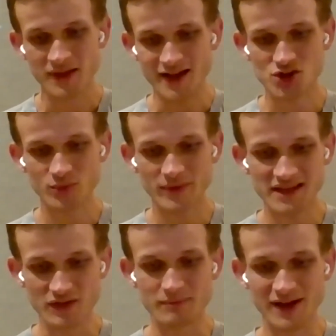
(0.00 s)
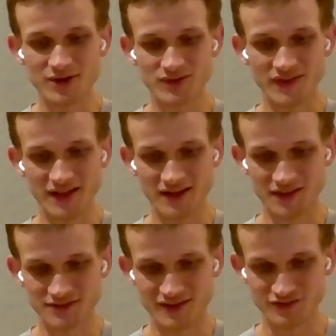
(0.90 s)
Actually, even better than
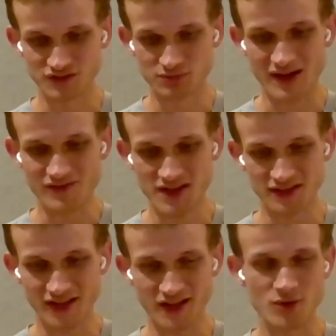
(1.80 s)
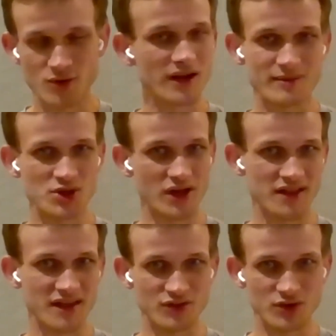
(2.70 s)
the level of privacy that consortium
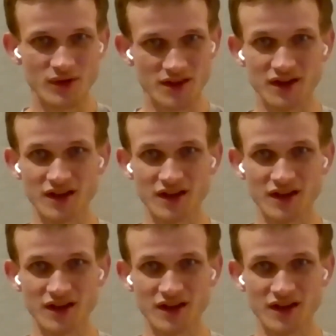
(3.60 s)
chains give you, because in a